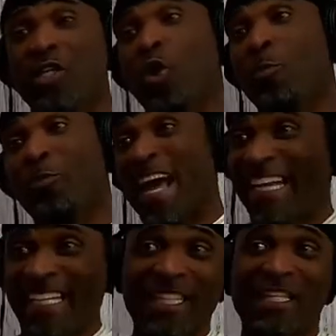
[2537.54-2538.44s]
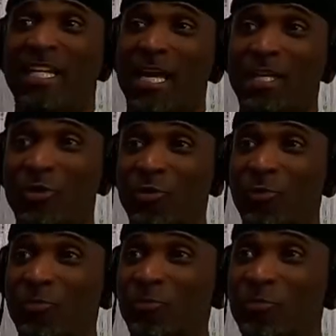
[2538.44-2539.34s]
go back in the locker room.
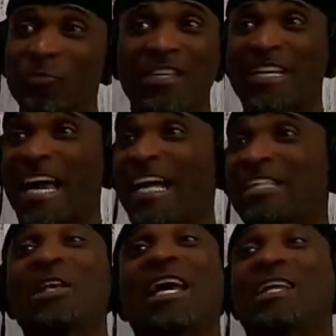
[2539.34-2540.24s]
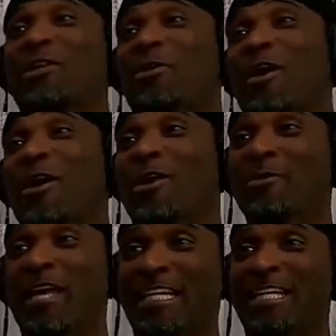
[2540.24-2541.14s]
Reset. Guys had to go all
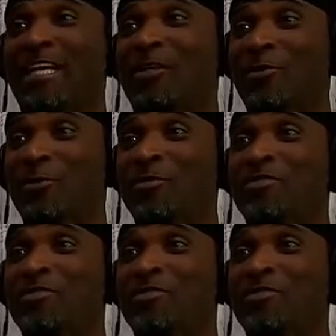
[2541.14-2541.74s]
yeah. back in the locker room, wow.